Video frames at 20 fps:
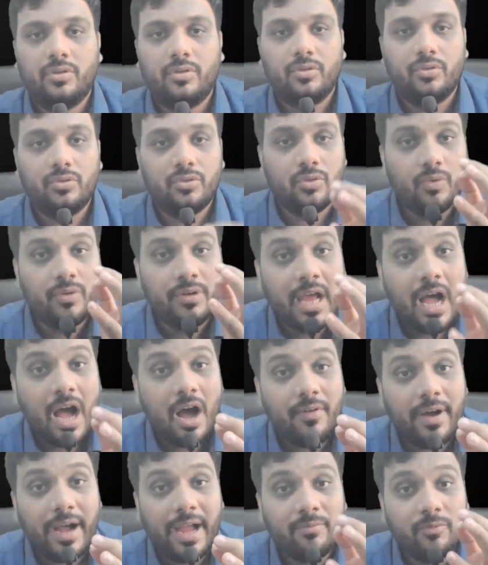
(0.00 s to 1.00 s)
So
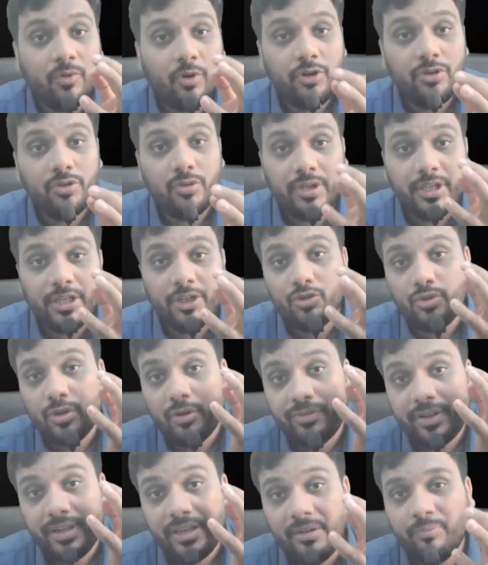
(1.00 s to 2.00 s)
now I'm going to teach you a
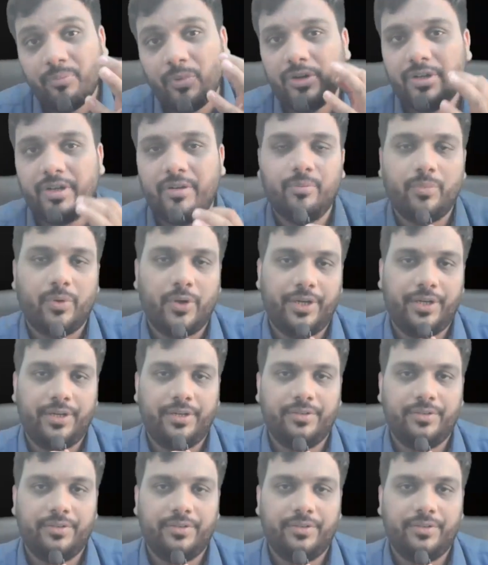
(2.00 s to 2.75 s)
very important point.